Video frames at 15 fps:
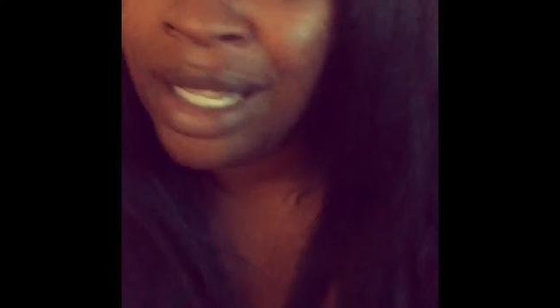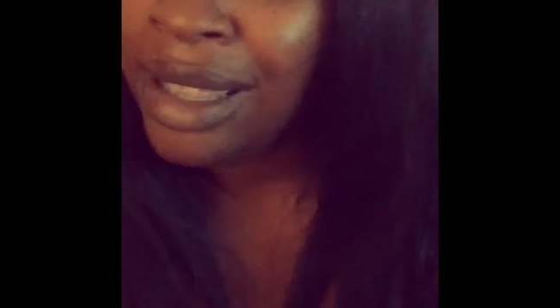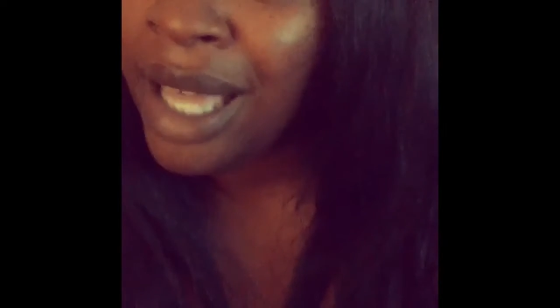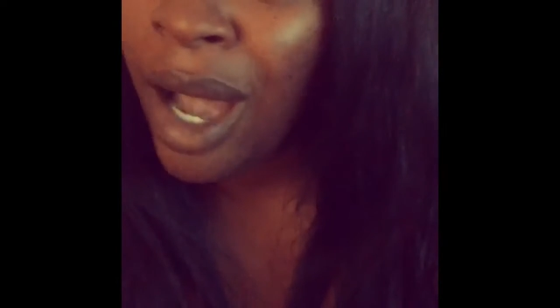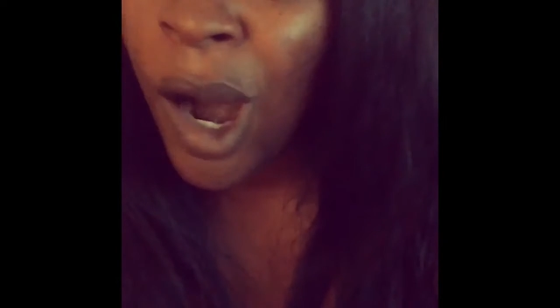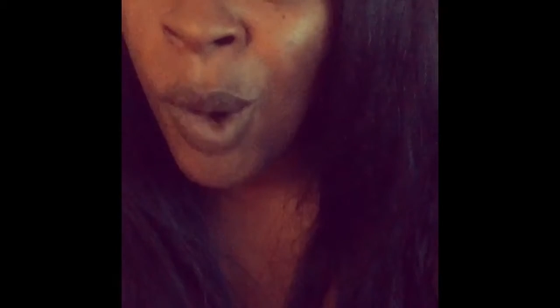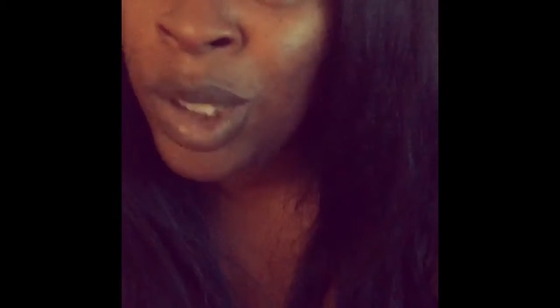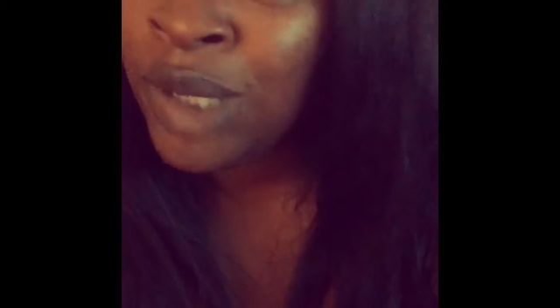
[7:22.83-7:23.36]
and then
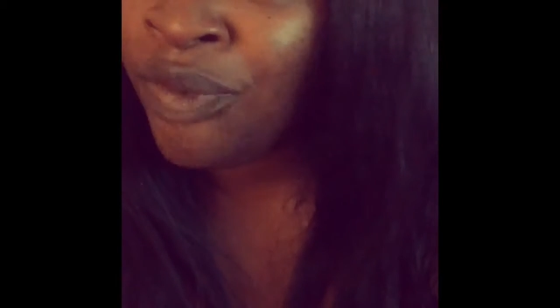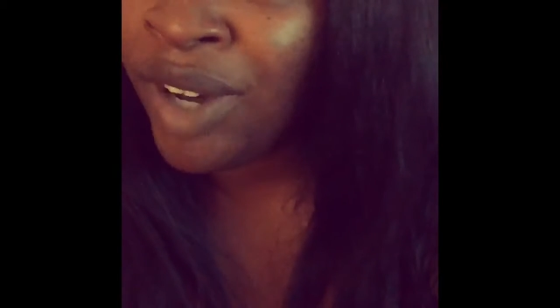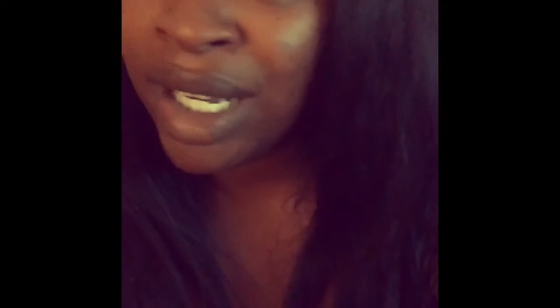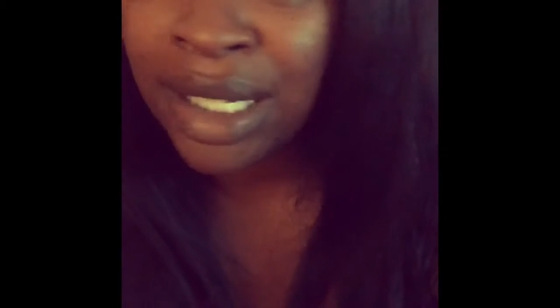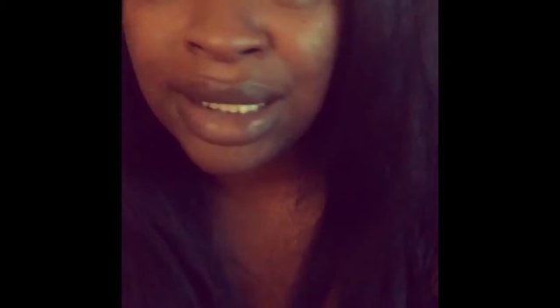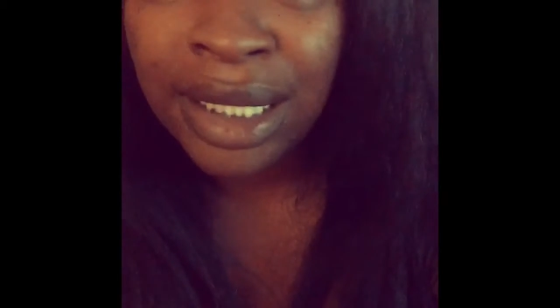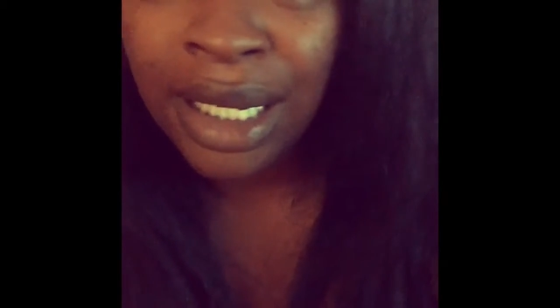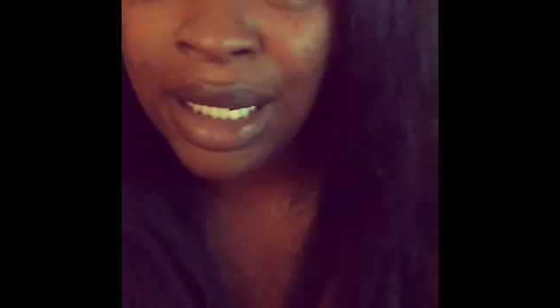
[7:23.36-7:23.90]
they always
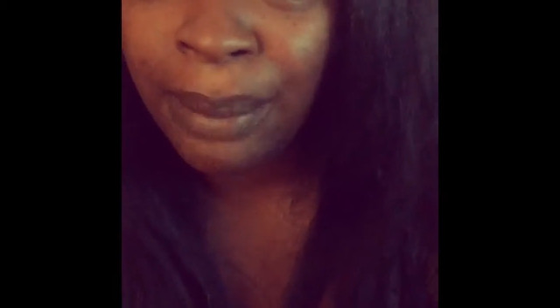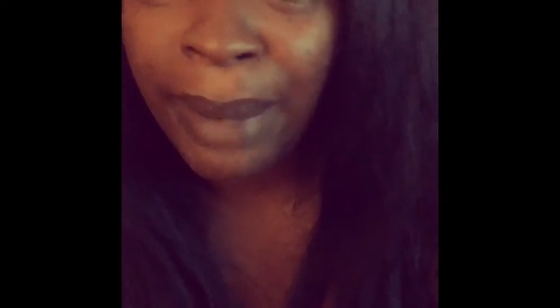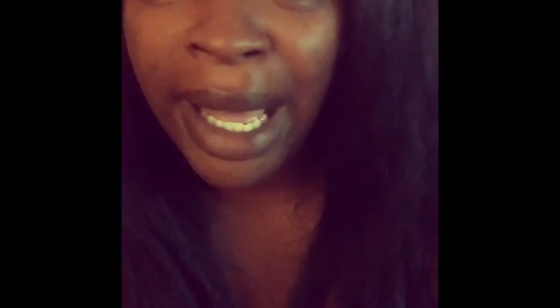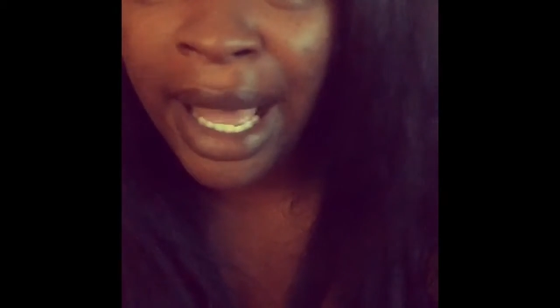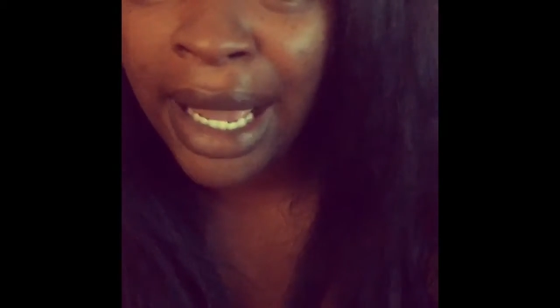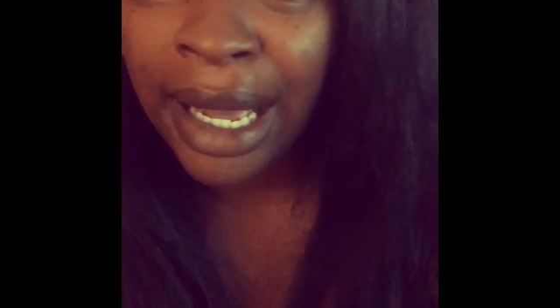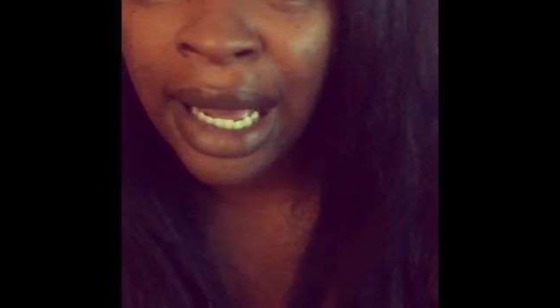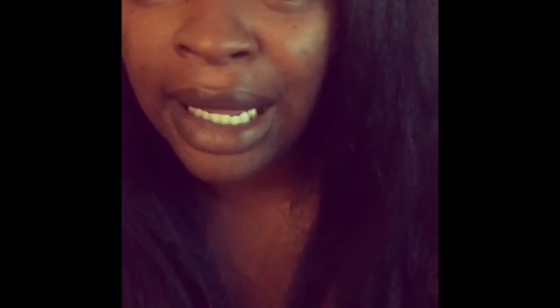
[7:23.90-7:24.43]
fucking tell the
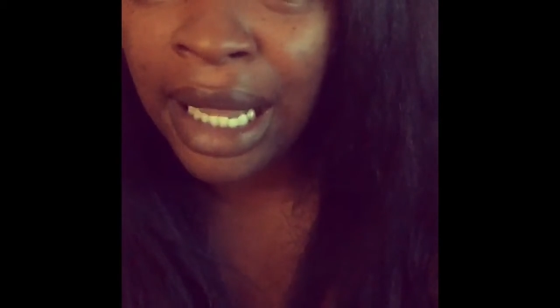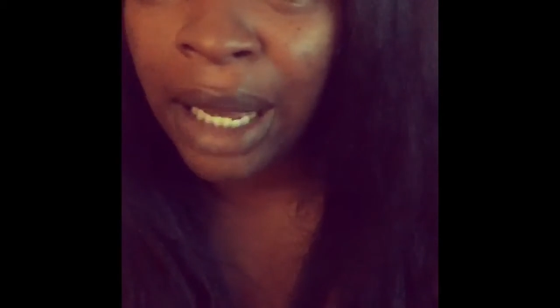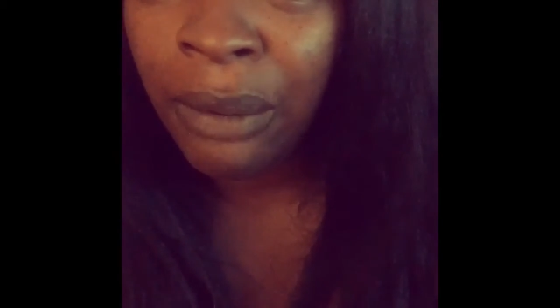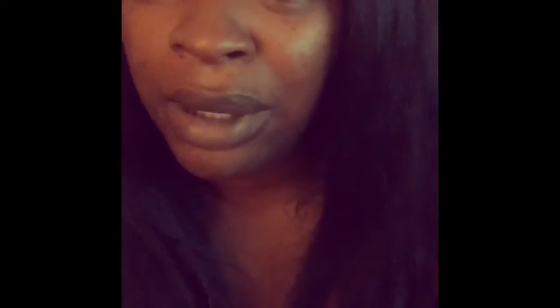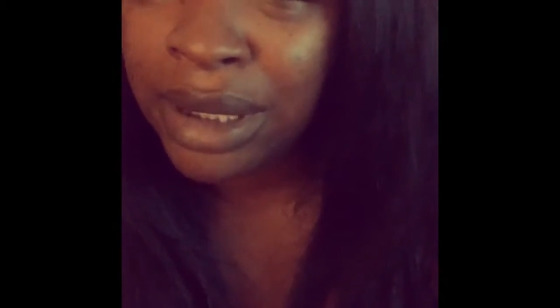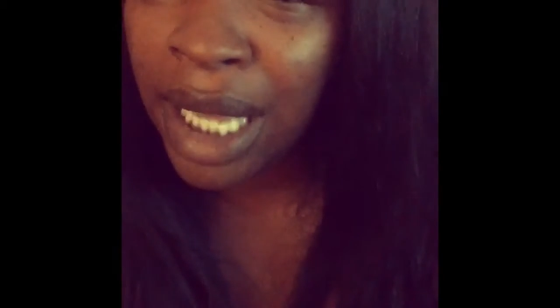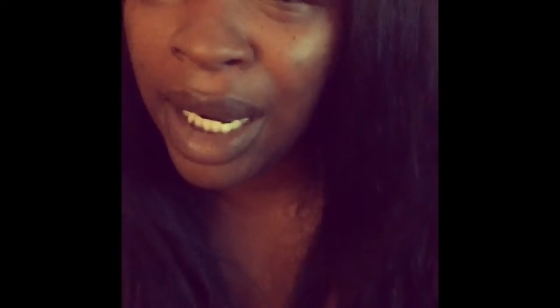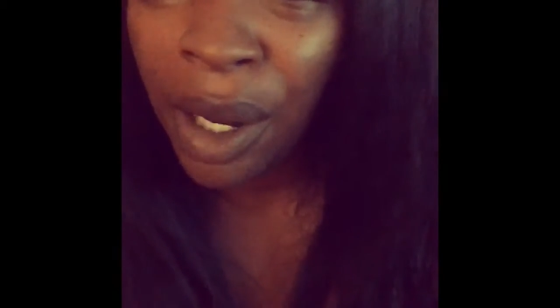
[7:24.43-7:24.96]
bad guy
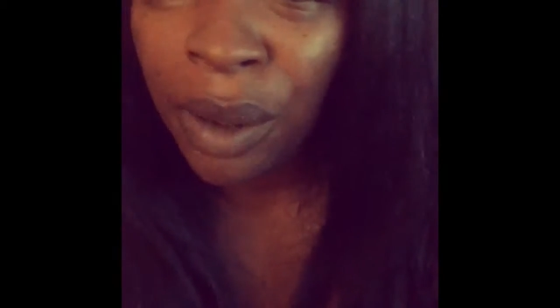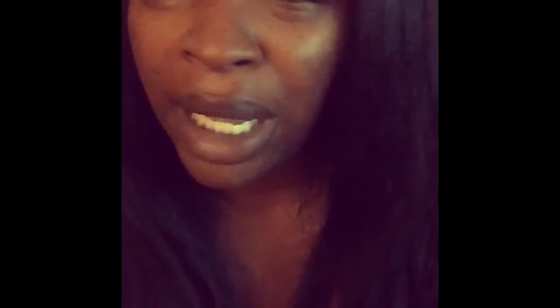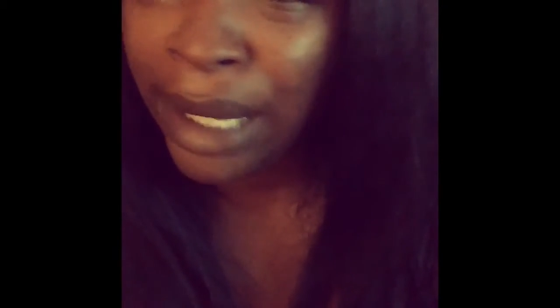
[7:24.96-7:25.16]
like what they know.